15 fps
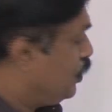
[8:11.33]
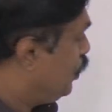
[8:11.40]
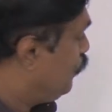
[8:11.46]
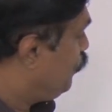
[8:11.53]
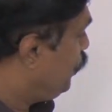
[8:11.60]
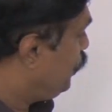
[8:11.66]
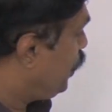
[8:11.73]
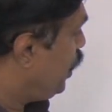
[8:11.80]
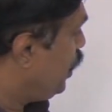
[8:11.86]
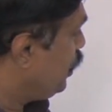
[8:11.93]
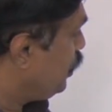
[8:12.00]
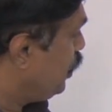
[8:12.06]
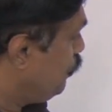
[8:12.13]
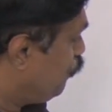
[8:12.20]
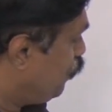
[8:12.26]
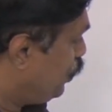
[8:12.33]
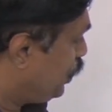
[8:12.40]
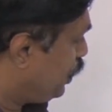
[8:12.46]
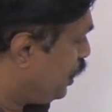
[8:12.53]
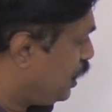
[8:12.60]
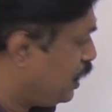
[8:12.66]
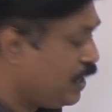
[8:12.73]
If you take input
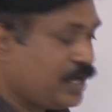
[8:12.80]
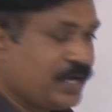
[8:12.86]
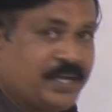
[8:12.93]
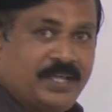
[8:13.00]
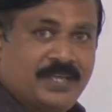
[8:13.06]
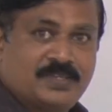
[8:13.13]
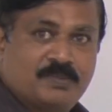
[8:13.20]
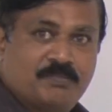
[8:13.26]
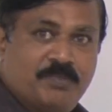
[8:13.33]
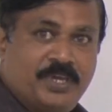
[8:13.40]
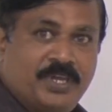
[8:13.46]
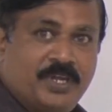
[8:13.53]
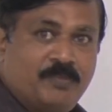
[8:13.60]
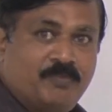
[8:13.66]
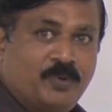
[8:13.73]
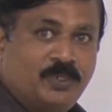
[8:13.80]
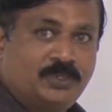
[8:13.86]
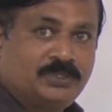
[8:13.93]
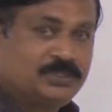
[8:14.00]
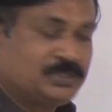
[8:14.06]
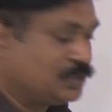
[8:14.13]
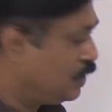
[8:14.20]
here, it is B
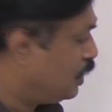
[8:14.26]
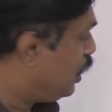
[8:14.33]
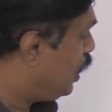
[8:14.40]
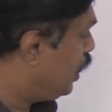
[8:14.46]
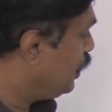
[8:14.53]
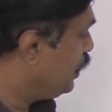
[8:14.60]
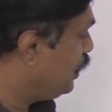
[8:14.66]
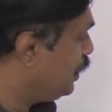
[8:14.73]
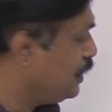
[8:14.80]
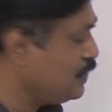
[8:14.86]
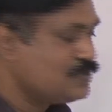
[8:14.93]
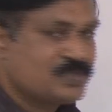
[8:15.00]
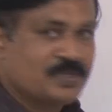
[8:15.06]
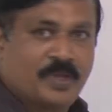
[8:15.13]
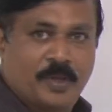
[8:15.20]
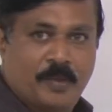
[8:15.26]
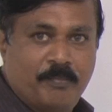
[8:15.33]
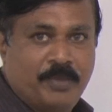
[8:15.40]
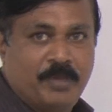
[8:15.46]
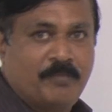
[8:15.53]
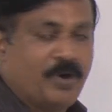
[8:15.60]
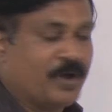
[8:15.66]
input and it is
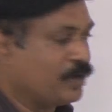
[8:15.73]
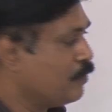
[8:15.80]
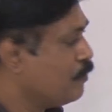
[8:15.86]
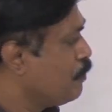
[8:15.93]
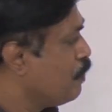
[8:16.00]
B bar.